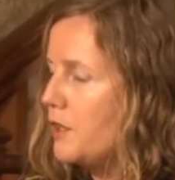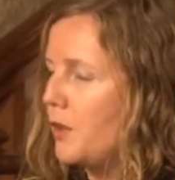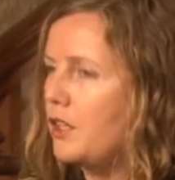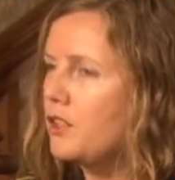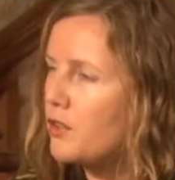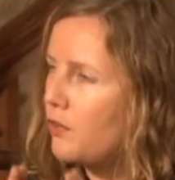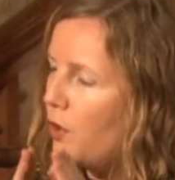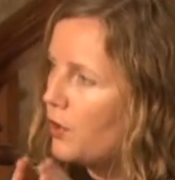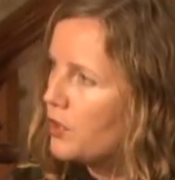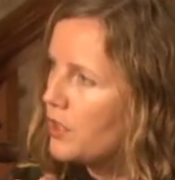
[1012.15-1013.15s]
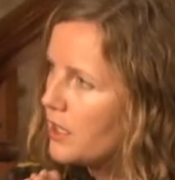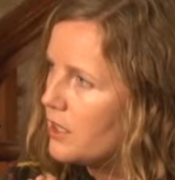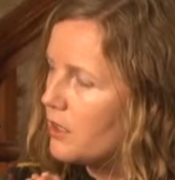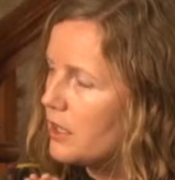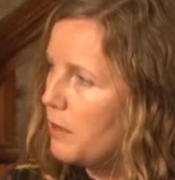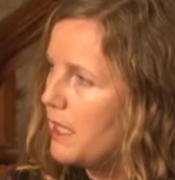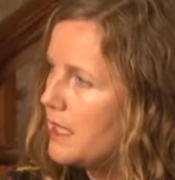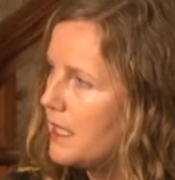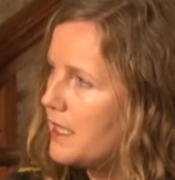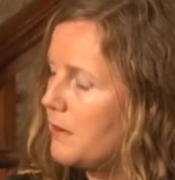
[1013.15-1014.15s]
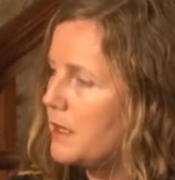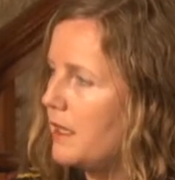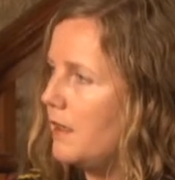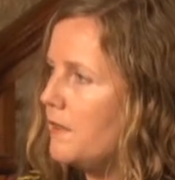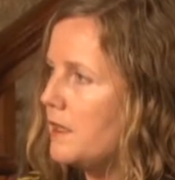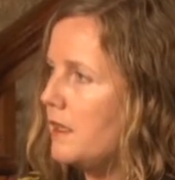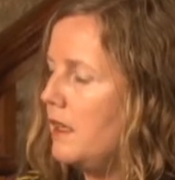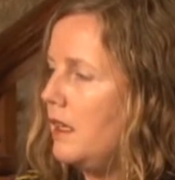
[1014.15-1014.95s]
So I used to focus just on the paintings themselves,